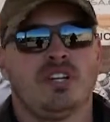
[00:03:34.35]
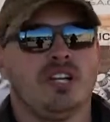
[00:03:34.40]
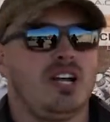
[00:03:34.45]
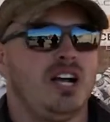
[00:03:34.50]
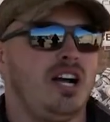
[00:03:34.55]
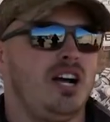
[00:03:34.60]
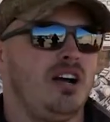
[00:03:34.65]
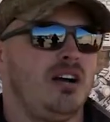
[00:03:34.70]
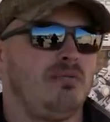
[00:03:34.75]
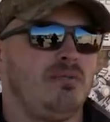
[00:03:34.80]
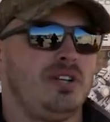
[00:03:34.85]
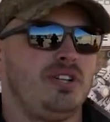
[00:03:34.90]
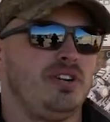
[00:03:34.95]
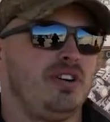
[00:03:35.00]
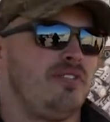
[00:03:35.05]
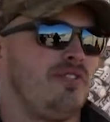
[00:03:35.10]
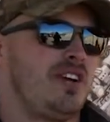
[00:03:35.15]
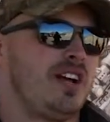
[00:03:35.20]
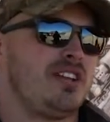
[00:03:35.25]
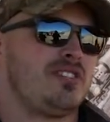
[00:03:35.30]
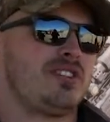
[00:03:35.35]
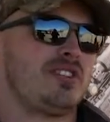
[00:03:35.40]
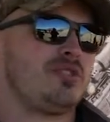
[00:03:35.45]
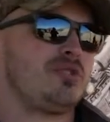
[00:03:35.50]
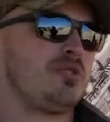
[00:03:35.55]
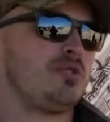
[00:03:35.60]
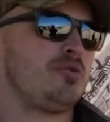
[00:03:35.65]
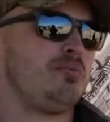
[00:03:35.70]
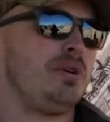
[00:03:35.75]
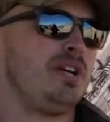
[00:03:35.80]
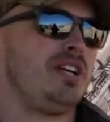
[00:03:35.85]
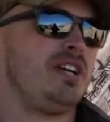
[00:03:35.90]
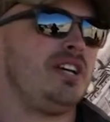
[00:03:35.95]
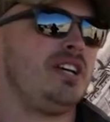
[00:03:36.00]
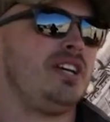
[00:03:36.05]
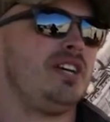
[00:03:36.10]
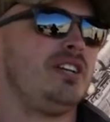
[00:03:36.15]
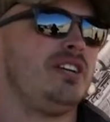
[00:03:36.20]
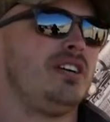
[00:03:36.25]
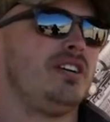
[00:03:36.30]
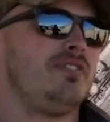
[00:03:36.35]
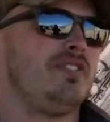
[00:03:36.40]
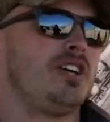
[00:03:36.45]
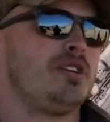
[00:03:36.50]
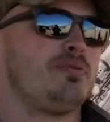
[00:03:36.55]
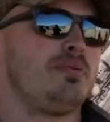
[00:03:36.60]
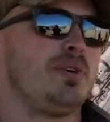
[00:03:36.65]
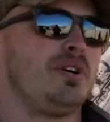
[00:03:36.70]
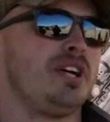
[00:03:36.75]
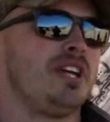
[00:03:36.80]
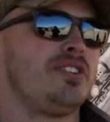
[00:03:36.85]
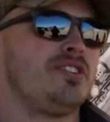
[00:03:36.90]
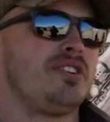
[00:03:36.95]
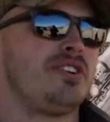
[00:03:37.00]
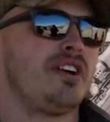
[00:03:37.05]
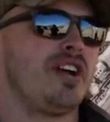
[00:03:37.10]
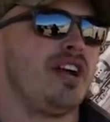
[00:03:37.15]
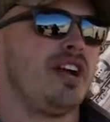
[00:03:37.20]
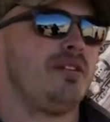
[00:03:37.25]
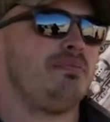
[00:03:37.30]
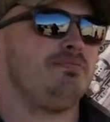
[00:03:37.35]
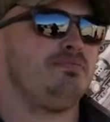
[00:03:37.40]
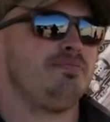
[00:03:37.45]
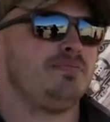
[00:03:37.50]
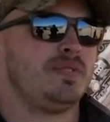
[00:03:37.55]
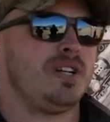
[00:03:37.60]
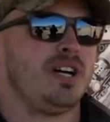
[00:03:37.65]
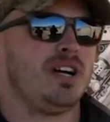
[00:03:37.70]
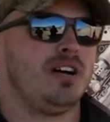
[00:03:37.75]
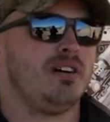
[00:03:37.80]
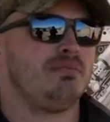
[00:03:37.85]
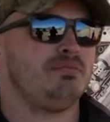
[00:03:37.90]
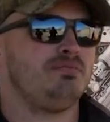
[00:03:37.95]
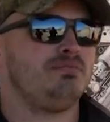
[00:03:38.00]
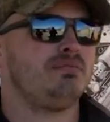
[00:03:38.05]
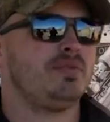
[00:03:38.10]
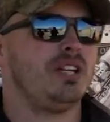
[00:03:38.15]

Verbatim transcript: Um, and you can find us on social media, on Facebook, Instagram, um,